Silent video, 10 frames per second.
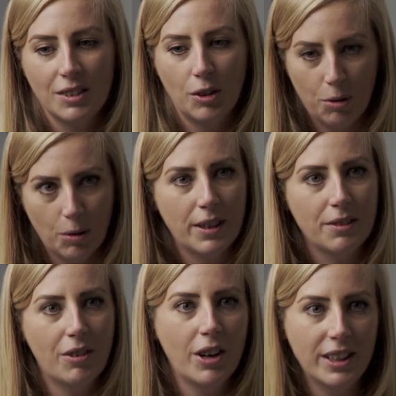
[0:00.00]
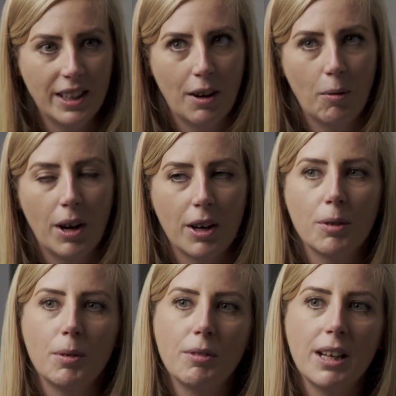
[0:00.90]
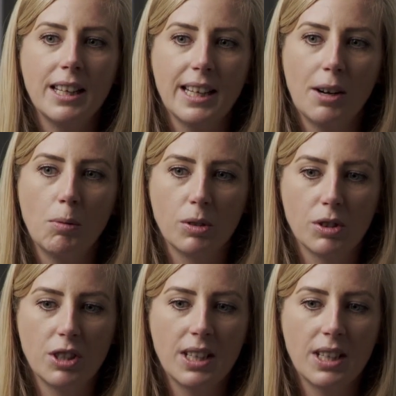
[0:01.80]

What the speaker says: software-defined network, we really now want